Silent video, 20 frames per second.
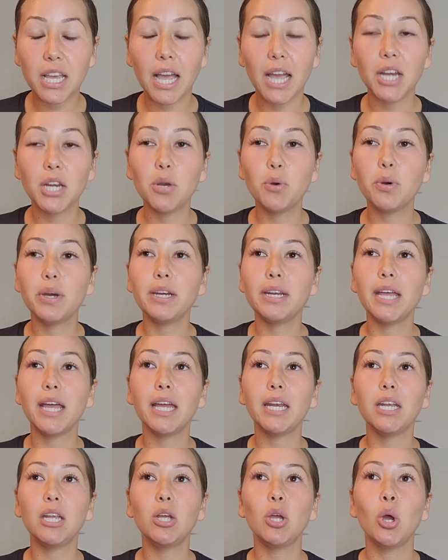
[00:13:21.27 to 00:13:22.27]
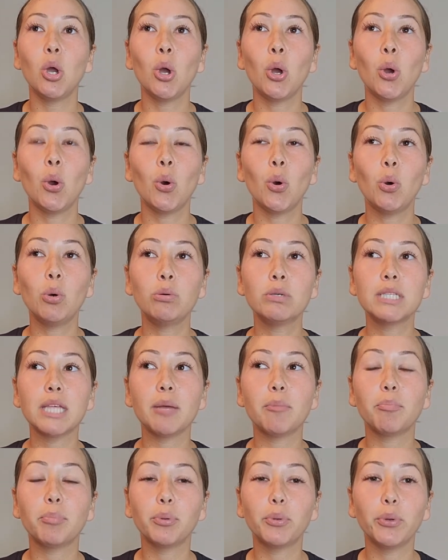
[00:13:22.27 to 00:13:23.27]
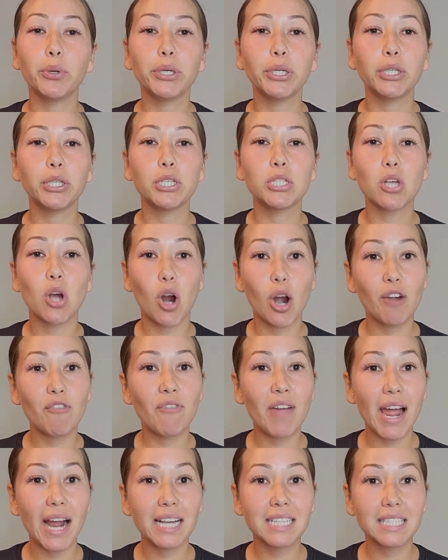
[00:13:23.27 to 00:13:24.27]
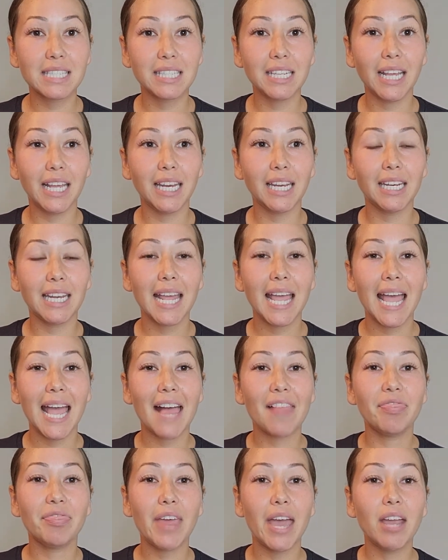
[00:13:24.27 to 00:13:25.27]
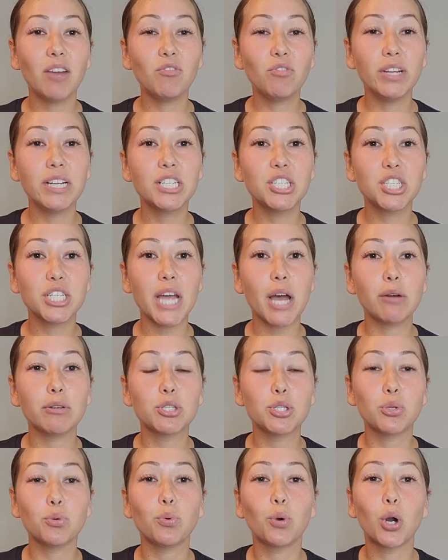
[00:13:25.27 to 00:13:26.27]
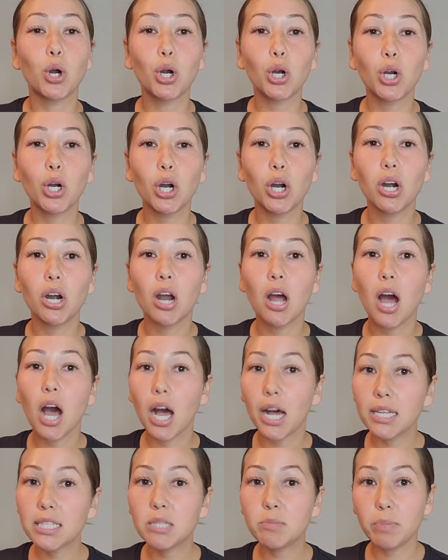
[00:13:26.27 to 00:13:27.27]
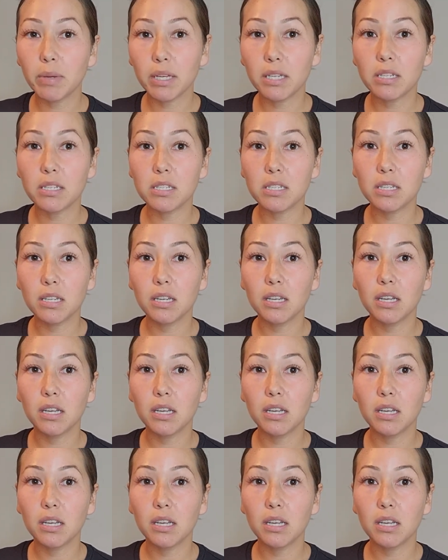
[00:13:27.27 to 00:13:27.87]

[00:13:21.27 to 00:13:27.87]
I know a nanny whose employers are vaccinated, and they reached out to her husband